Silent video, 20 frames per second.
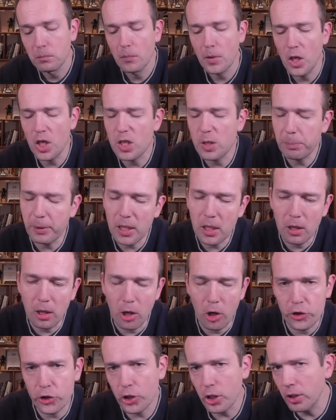It's pretty
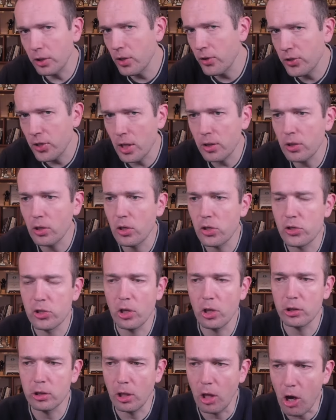logical, the center is
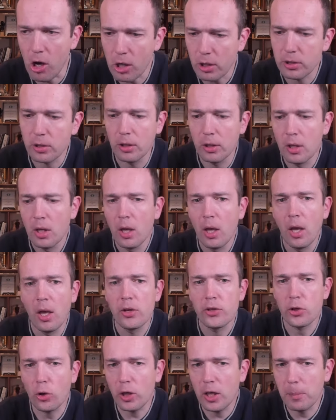not locked.
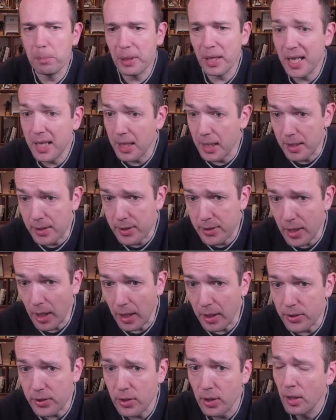So he played
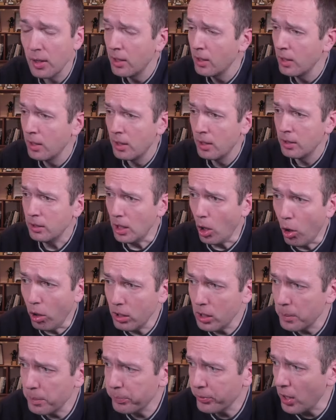e6. The
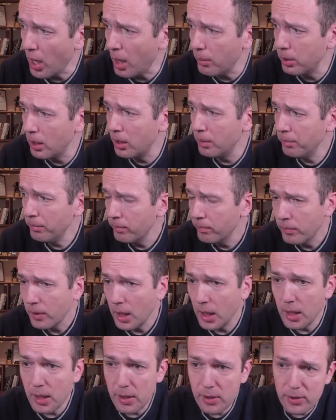only problem
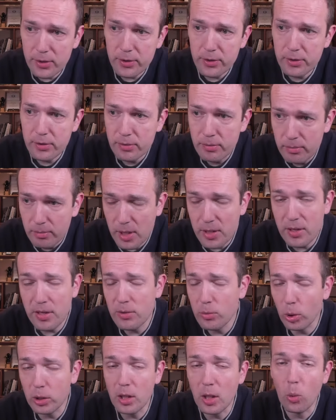is, this
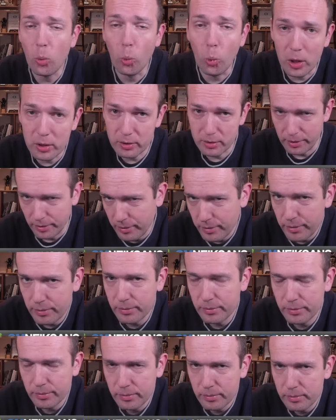is what I wanted.
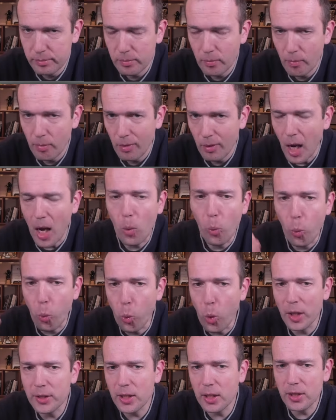I
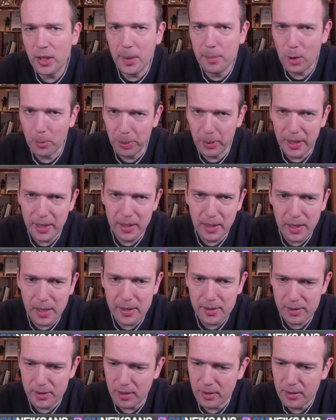wanted him to play
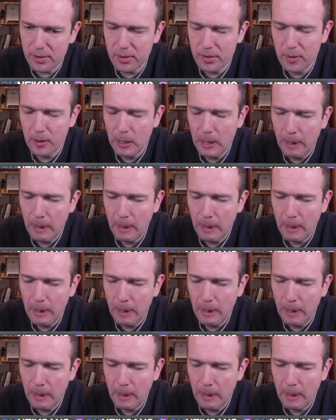e6.